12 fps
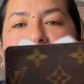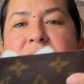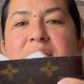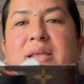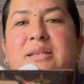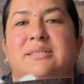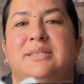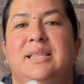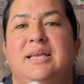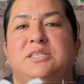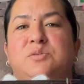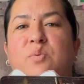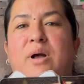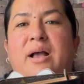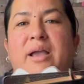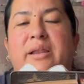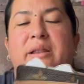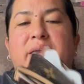It is less
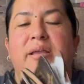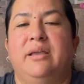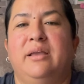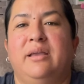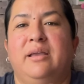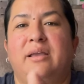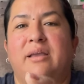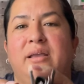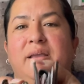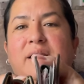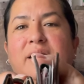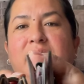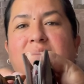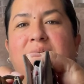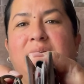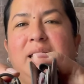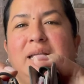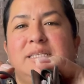wide.
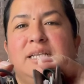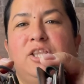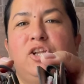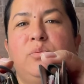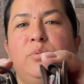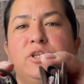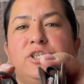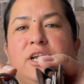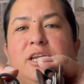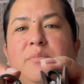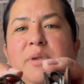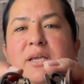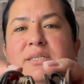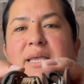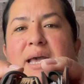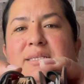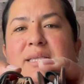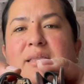It's a little more chunky because it
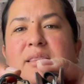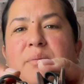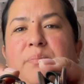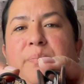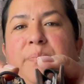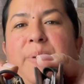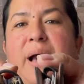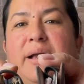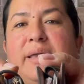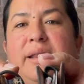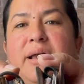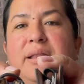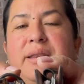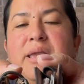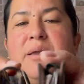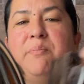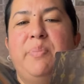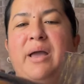has like the pocket on
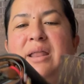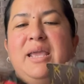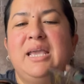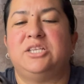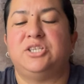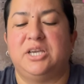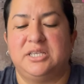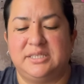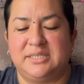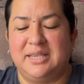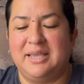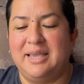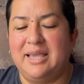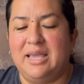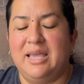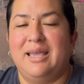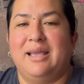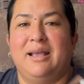it, but it just,
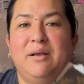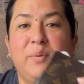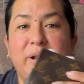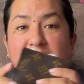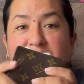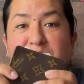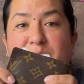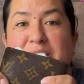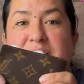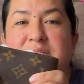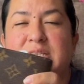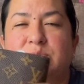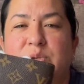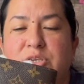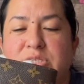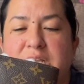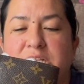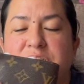what I love about this is when you
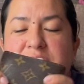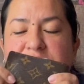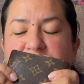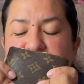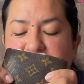touch it, it just